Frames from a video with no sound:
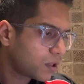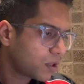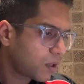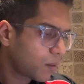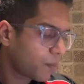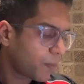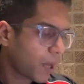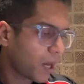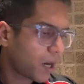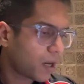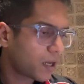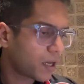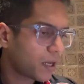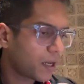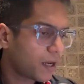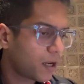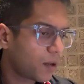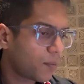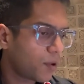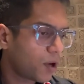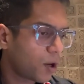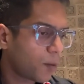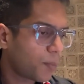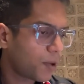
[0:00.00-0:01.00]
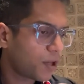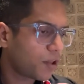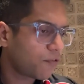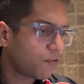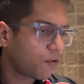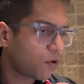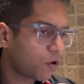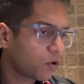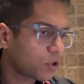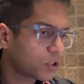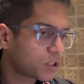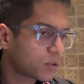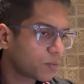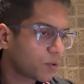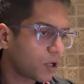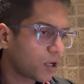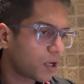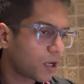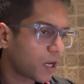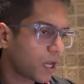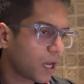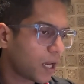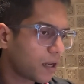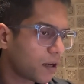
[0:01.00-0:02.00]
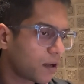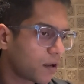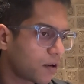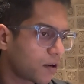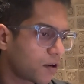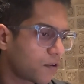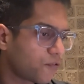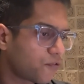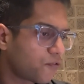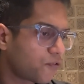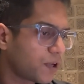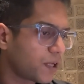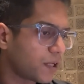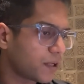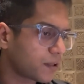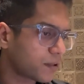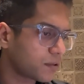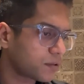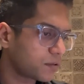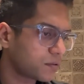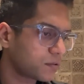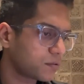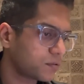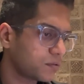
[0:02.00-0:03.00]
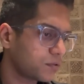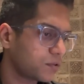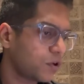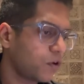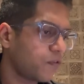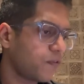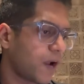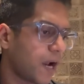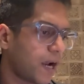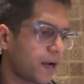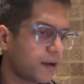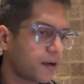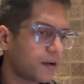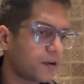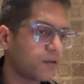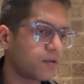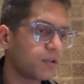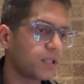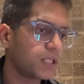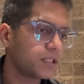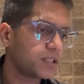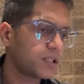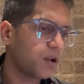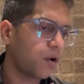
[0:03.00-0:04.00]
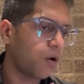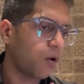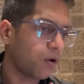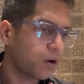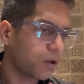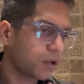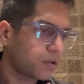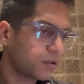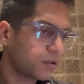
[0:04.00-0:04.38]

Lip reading: apparently it abruptly lost about 900 feet of altitude. That's a lot.